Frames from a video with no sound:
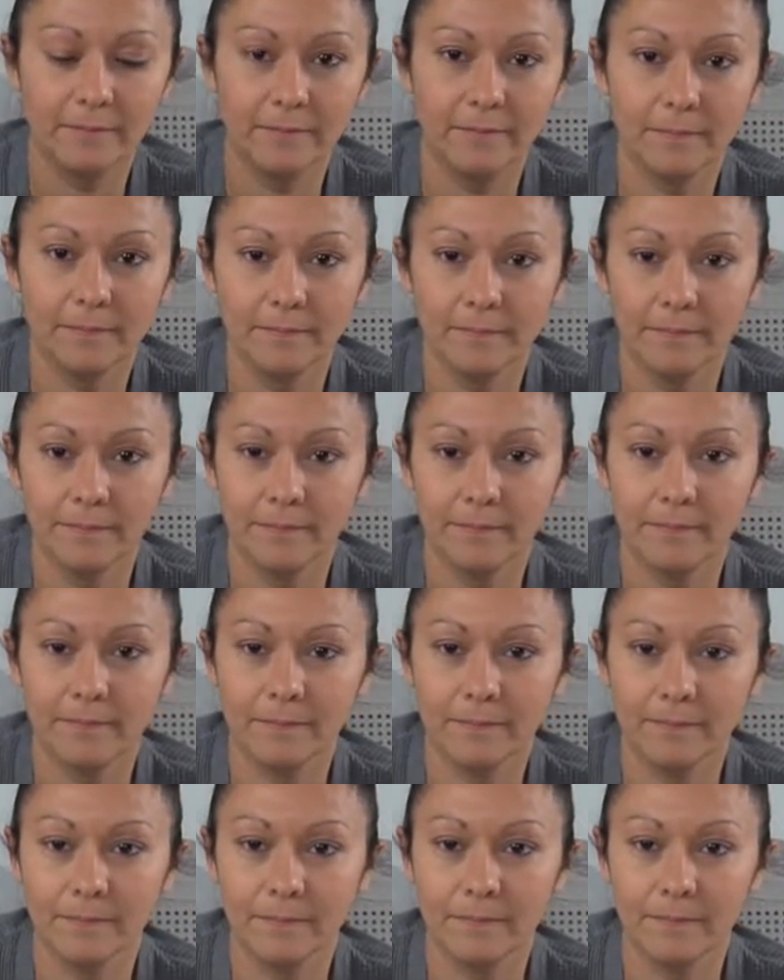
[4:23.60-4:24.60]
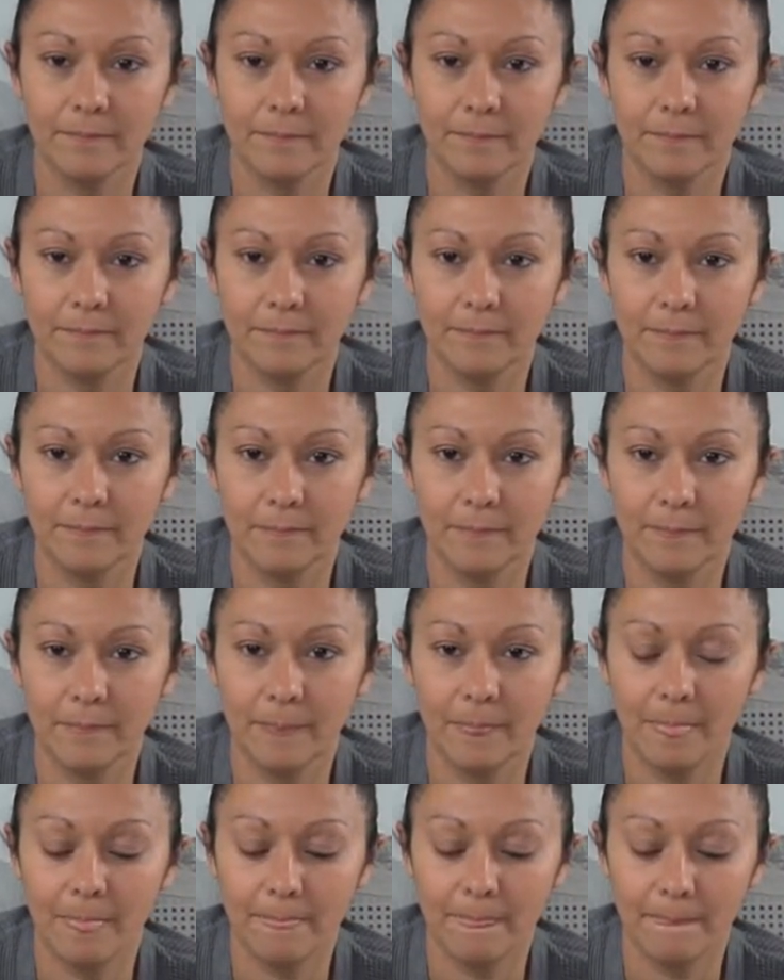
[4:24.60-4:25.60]

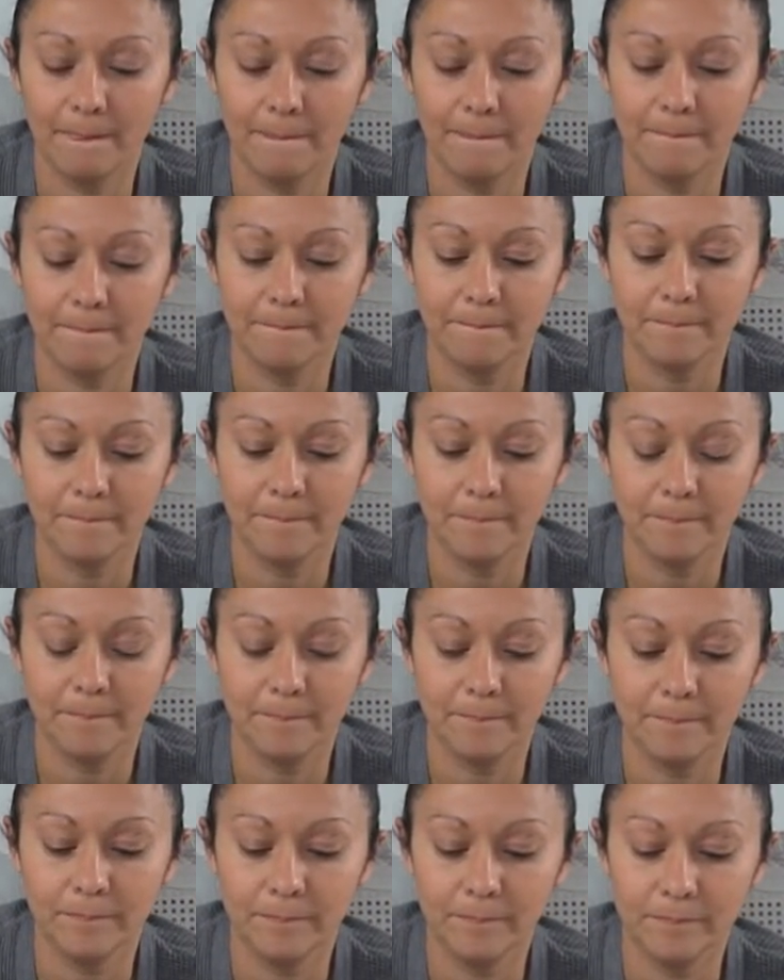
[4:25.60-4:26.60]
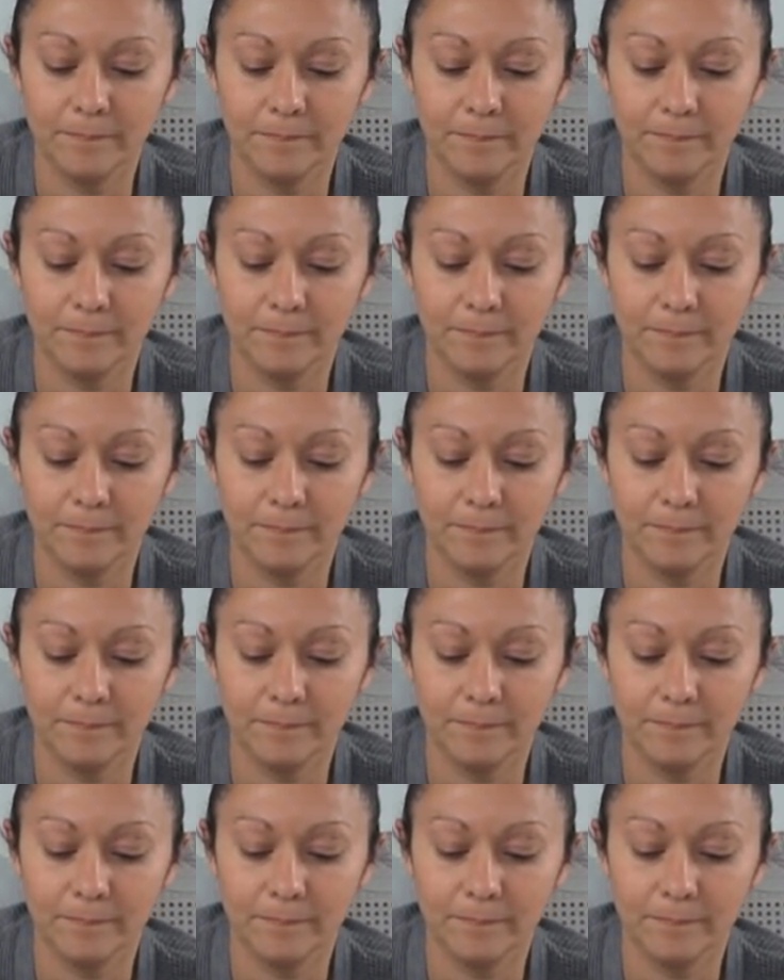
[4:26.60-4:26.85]
Nothing is said.